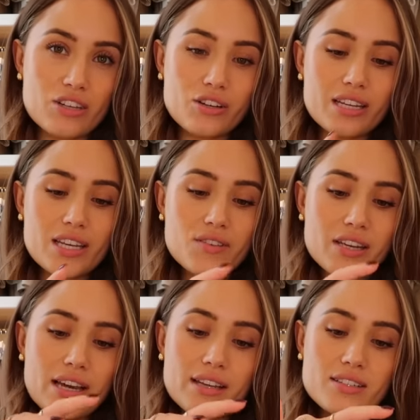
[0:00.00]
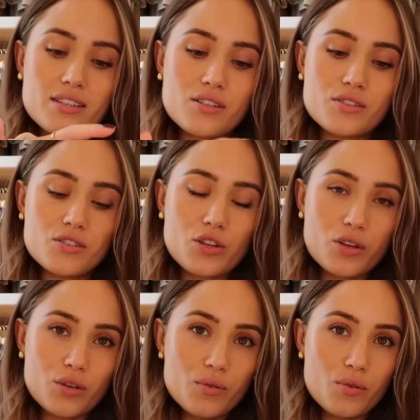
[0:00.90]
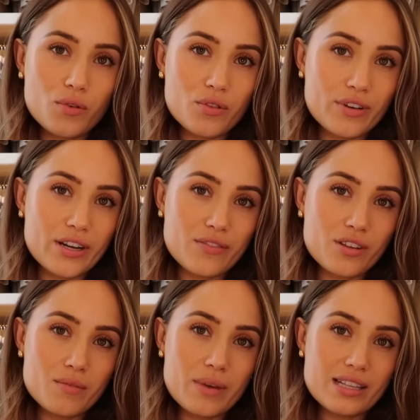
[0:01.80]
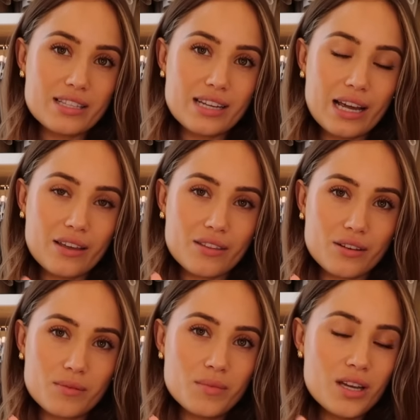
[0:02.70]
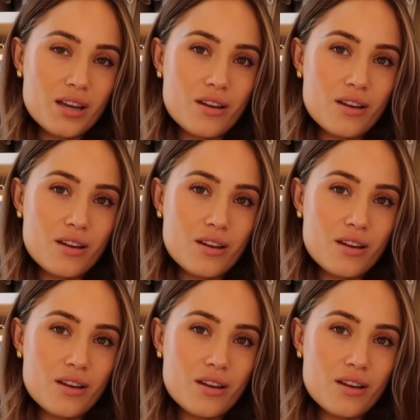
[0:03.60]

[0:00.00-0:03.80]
And you could even get 2 or 3 of them and stack them